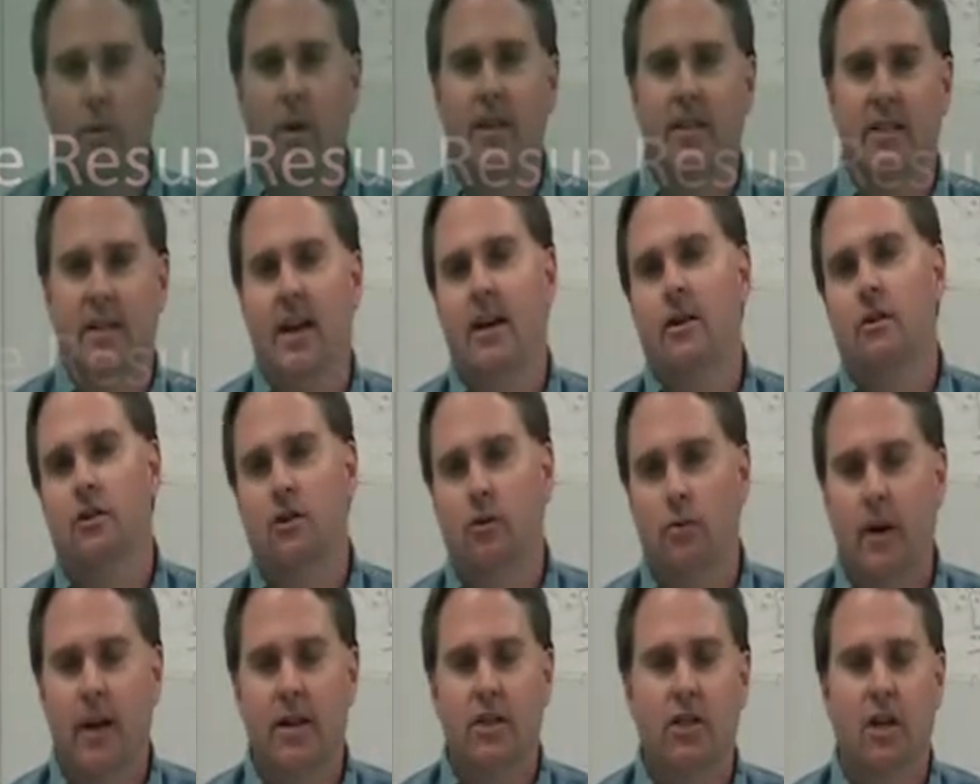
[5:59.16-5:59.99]
standard
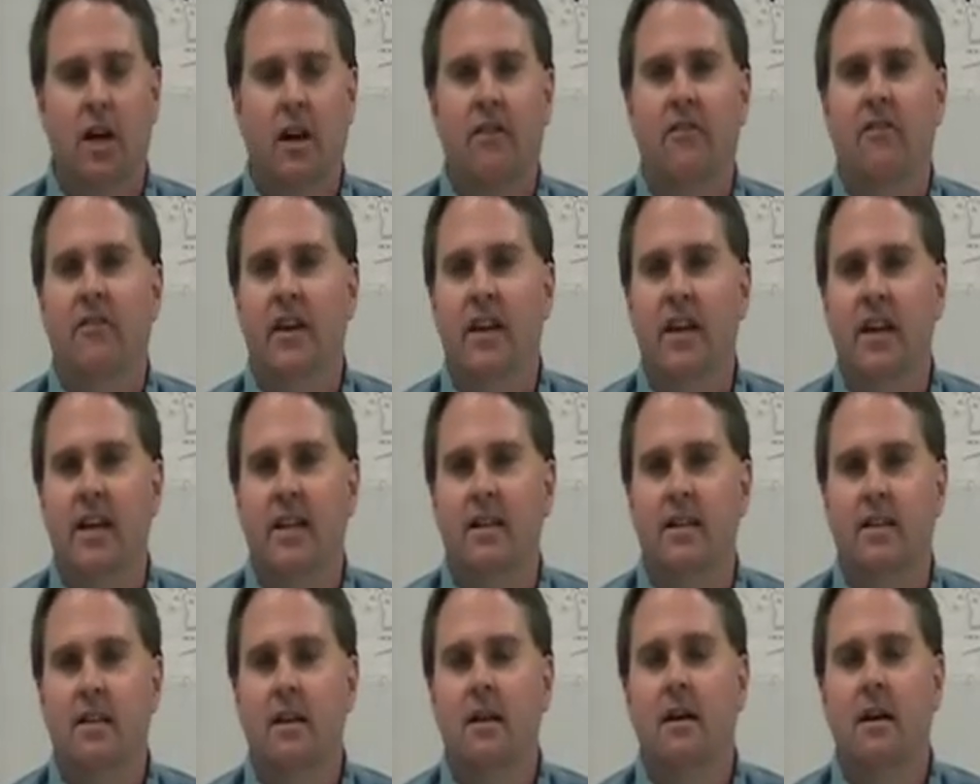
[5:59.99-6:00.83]
swage lock
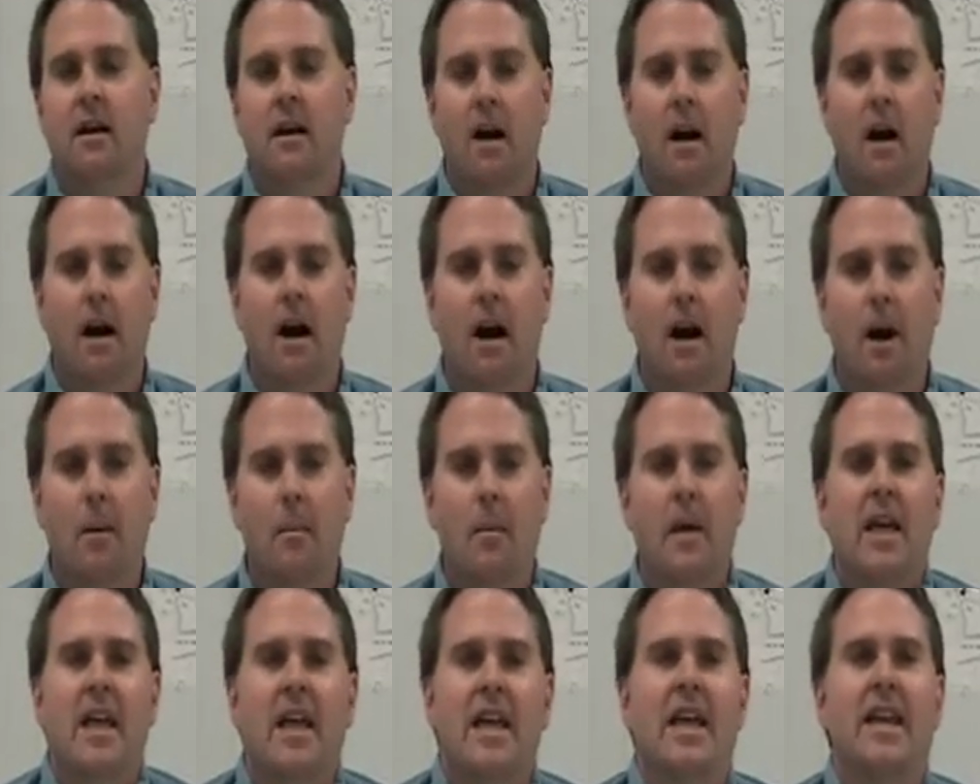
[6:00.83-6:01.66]
fittings,
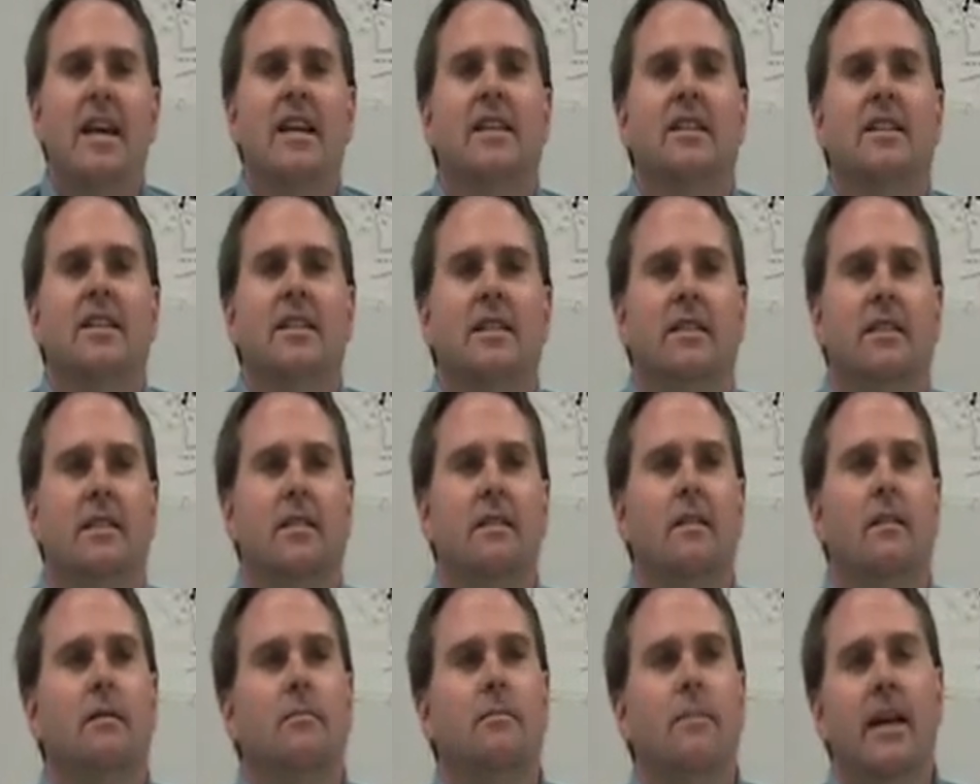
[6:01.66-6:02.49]
it is
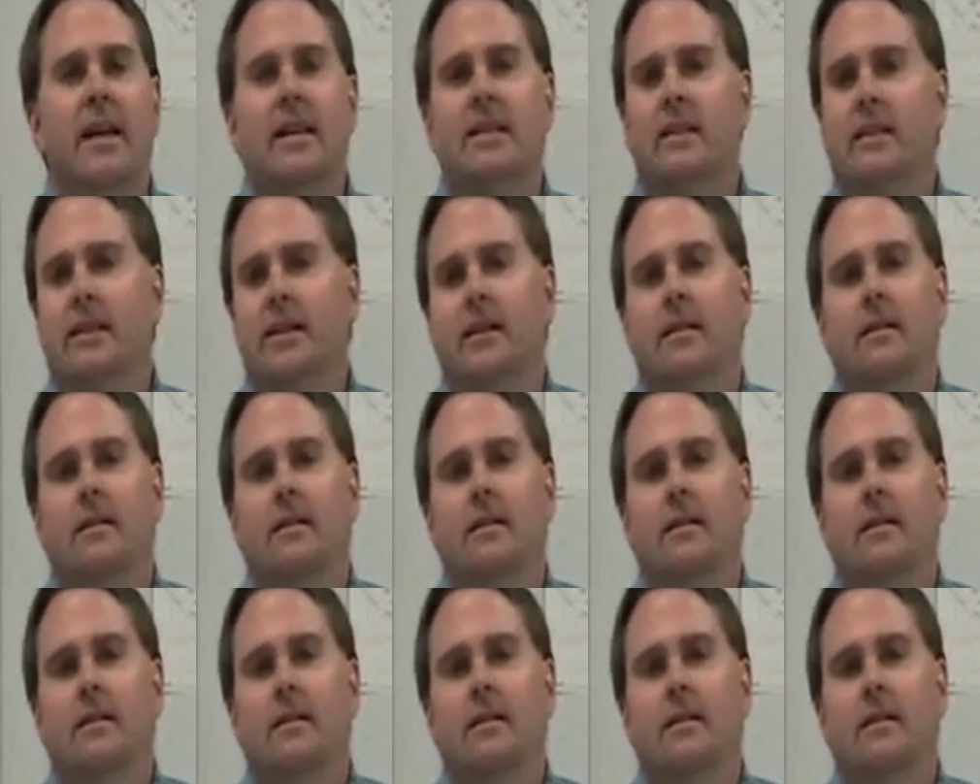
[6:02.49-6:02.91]
still basically at